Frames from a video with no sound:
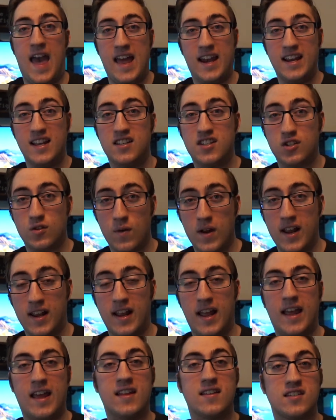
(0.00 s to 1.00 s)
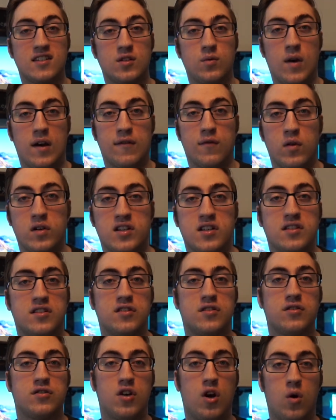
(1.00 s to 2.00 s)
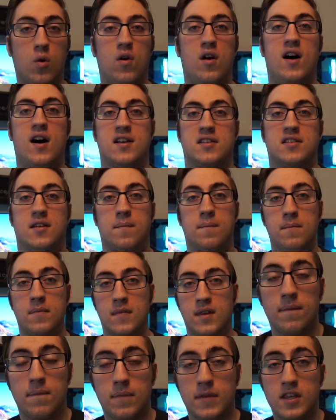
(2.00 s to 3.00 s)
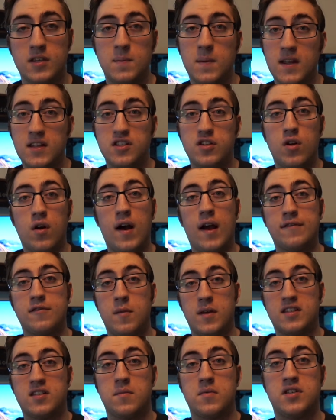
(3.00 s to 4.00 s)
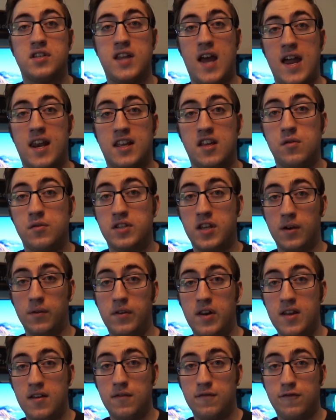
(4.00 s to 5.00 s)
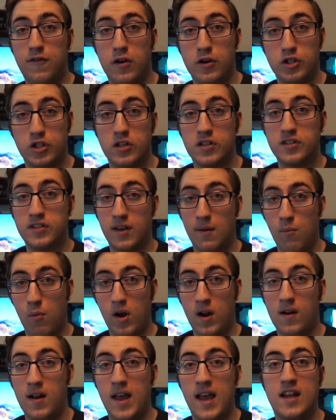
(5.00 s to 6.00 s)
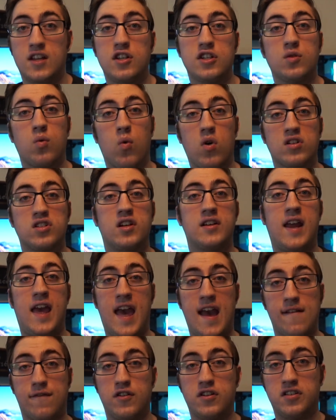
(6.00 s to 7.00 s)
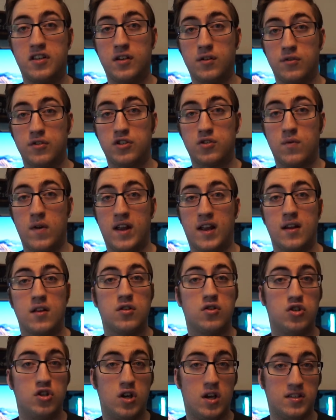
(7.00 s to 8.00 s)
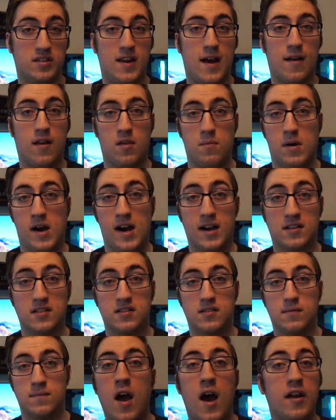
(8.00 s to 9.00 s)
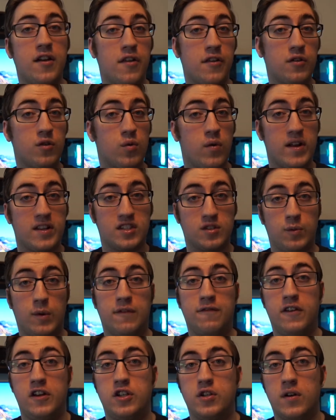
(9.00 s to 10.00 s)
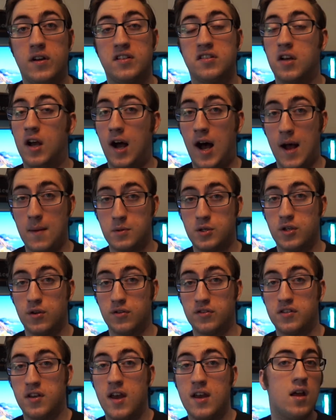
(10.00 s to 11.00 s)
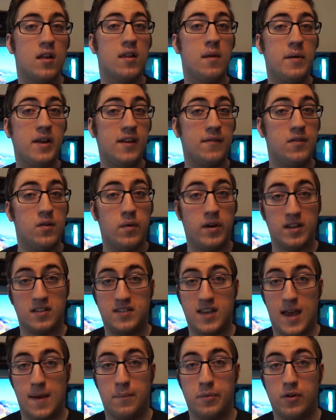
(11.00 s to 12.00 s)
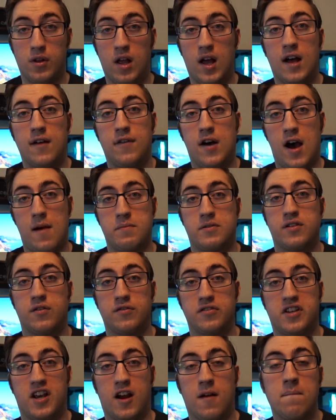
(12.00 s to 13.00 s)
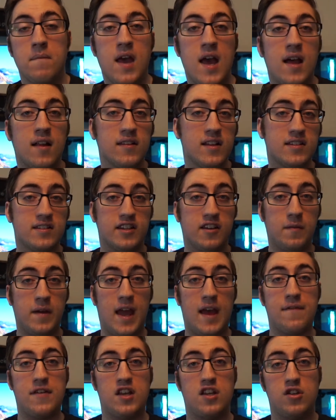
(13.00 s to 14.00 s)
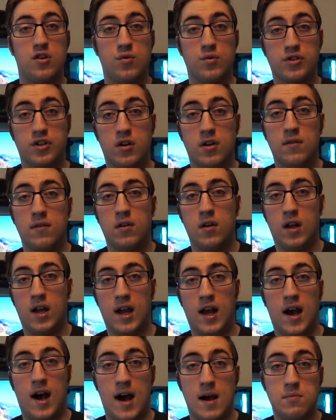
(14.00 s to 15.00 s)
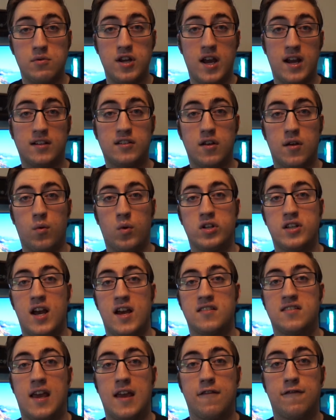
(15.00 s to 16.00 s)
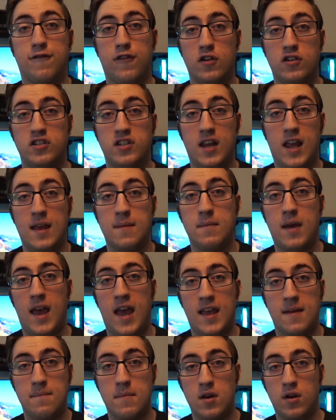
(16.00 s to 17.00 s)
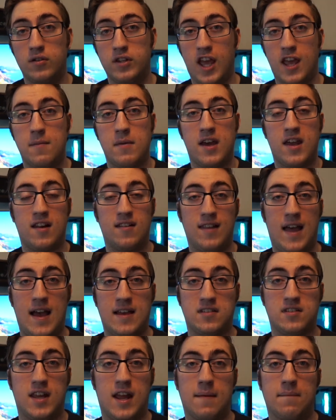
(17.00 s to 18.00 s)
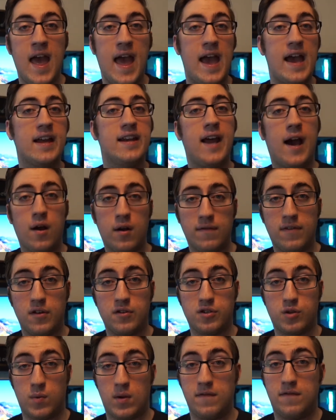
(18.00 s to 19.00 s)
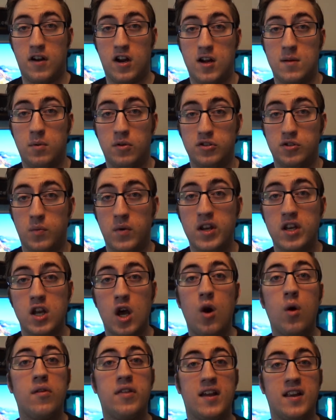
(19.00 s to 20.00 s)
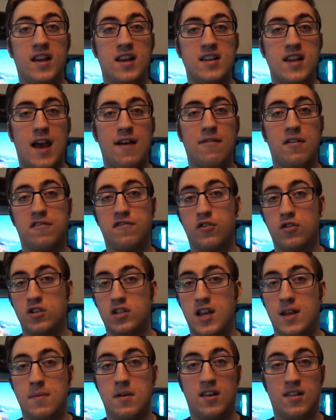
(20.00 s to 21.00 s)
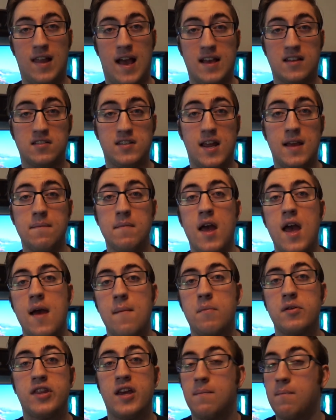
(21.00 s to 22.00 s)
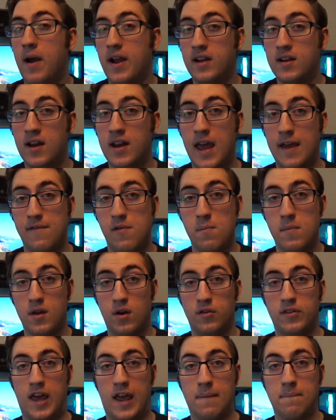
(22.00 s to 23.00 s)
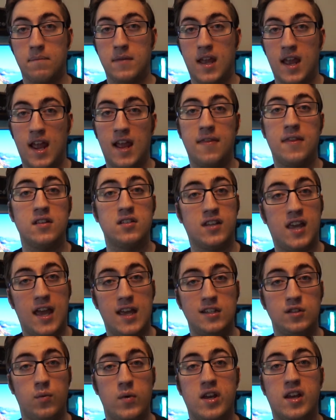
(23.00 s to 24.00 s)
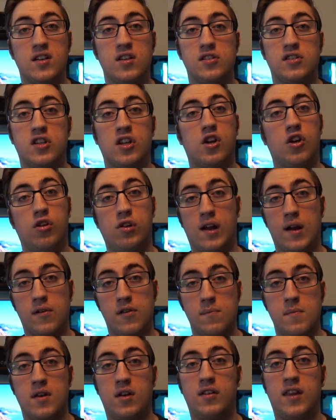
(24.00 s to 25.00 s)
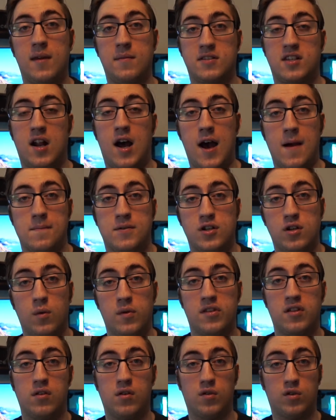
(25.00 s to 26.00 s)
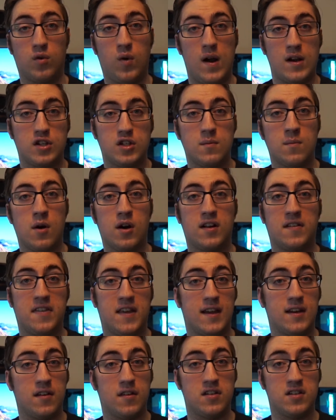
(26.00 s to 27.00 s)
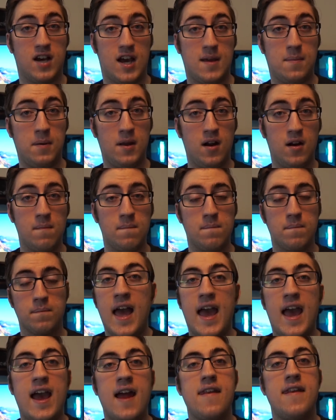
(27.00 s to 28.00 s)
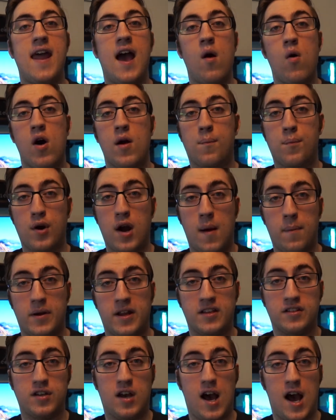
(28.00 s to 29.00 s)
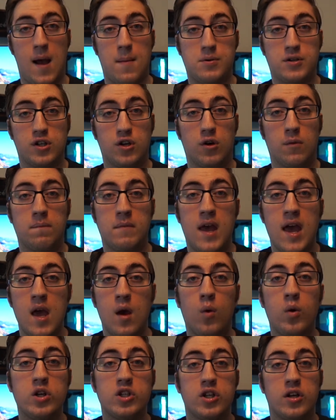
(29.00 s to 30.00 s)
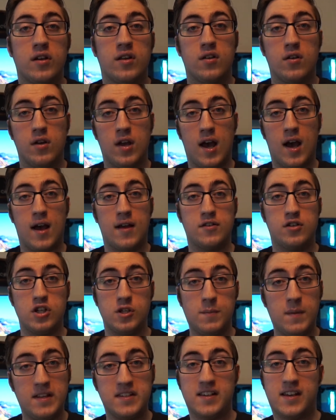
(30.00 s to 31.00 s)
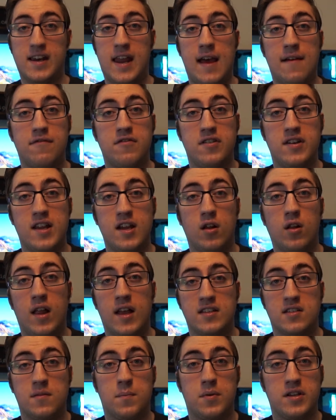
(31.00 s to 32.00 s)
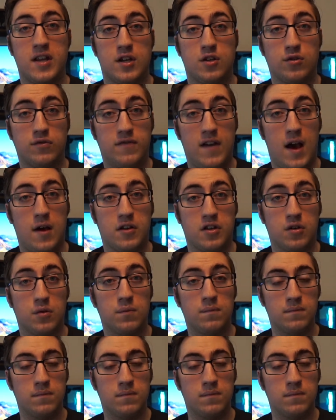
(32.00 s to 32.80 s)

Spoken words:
any string in Swift, which is so awesome. This means you don't have to make some static utility function somewhere. It just works on every single string just out of the box. Another great Swift feature is optionals. Let me give you an example of optionals here. Let's say we have a user object, which has a first name, a middle name, and a last name. And out of those three variables, we know they need to have a first name and a last name, but they might not have a middle name. In this case, we could just declare the middle name as an optional with a little question mark at the end of the type here. And now our property is optional, which just means it can have nil as a potential value.